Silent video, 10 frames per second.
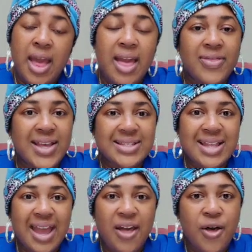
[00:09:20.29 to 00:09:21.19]
And that's
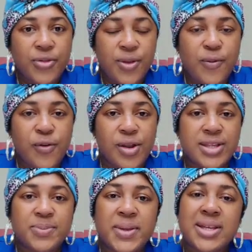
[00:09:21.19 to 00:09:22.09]
not healthy for
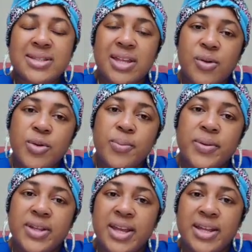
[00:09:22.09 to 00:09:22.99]
us because then we
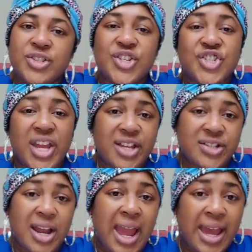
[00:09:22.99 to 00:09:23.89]
begin to change
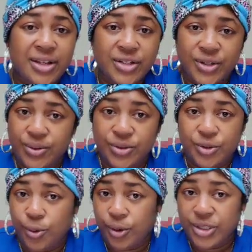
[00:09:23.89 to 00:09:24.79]
our attitudes
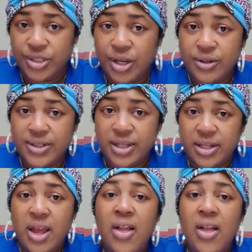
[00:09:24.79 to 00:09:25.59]
towards nursing.